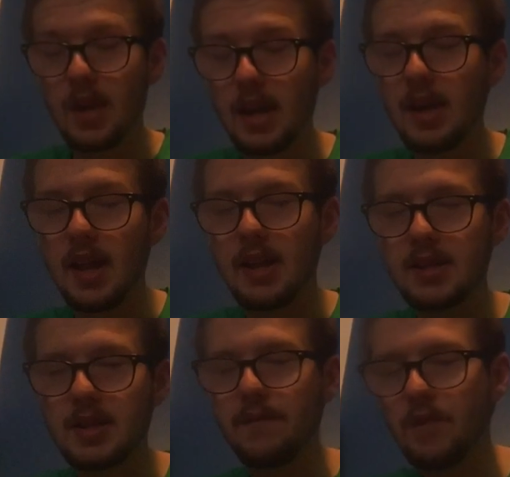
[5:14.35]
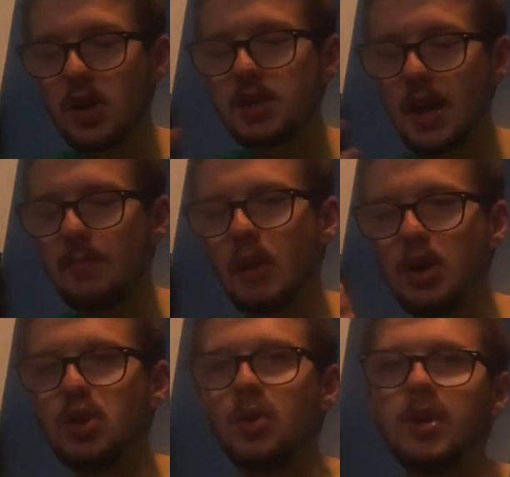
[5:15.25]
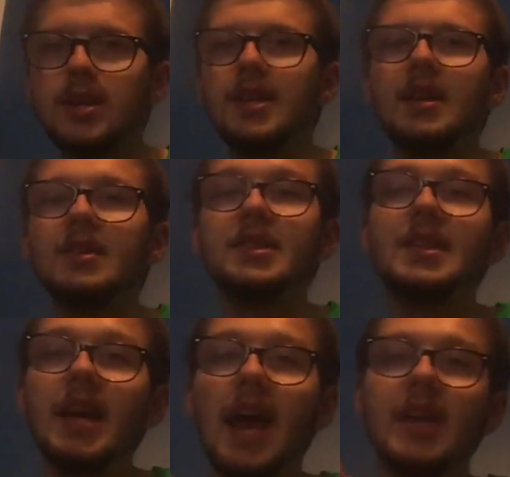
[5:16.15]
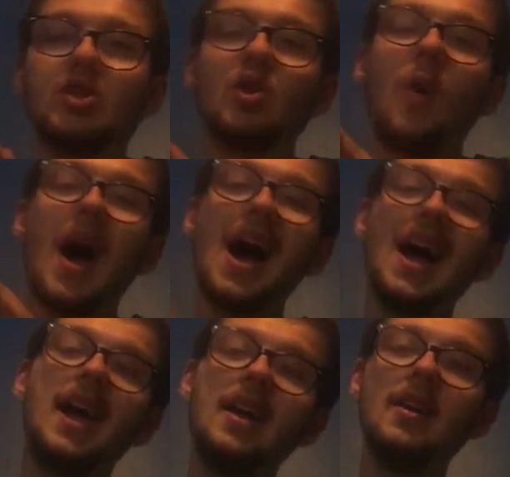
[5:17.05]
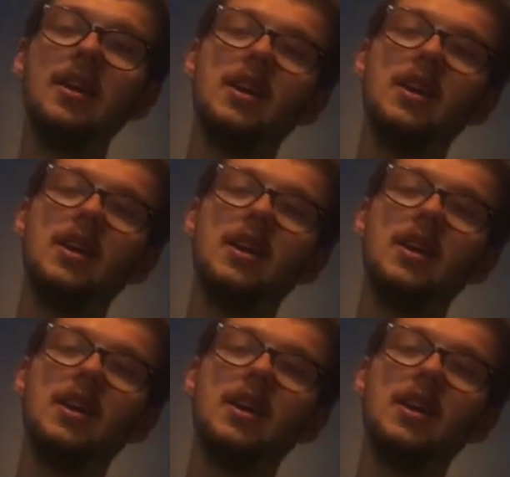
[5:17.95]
It's the first time they're doing DLC, and so I'm